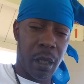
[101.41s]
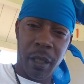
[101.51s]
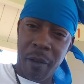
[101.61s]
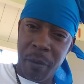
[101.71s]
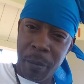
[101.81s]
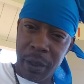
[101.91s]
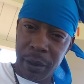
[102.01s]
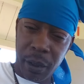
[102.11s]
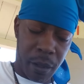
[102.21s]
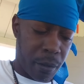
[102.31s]
11
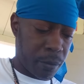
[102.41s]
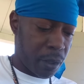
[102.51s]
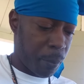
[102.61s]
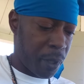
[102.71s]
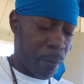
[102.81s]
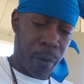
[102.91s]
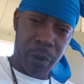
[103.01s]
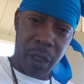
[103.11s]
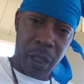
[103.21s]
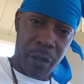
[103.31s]
months ago, coming up
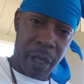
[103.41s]
on a year